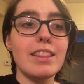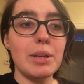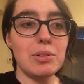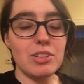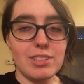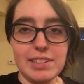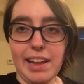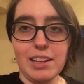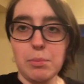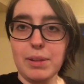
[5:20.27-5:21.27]
They were just
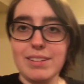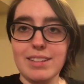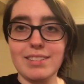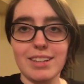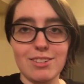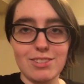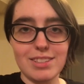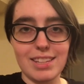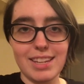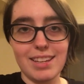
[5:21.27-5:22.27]
stacked places. It
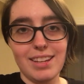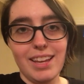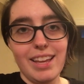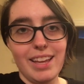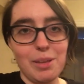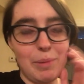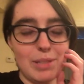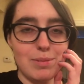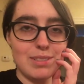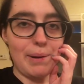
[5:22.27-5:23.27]
just like it
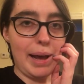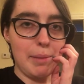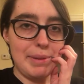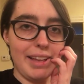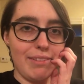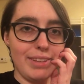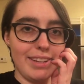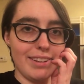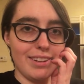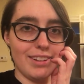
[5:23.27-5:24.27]
makes me so happy to have
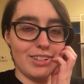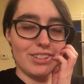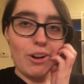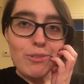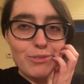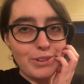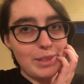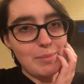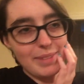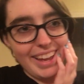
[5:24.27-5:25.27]
like a shelf for them